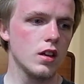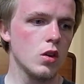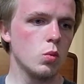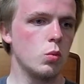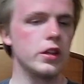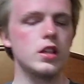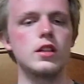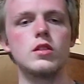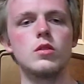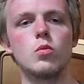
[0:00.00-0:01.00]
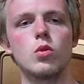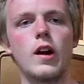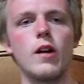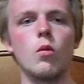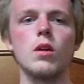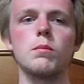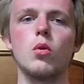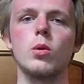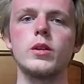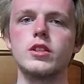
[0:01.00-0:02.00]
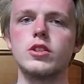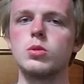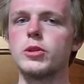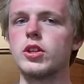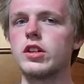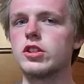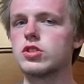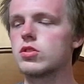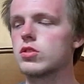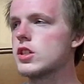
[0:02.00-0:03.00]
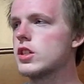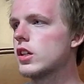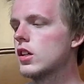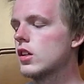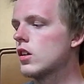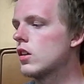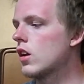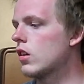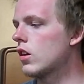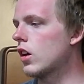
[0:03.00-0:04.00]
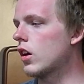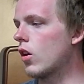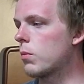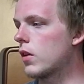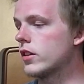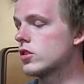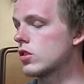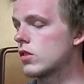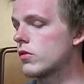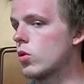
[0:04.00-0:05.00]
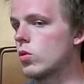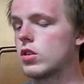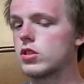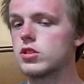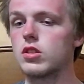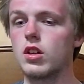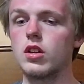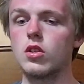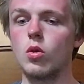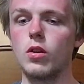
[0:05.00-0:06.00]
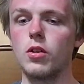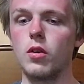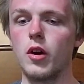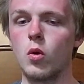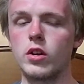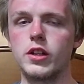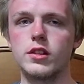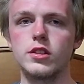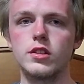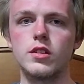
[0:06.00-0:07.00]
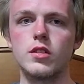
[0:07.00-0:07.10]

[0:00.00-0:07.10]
We were at one point in human history, our brains are, of course, goal-oriented.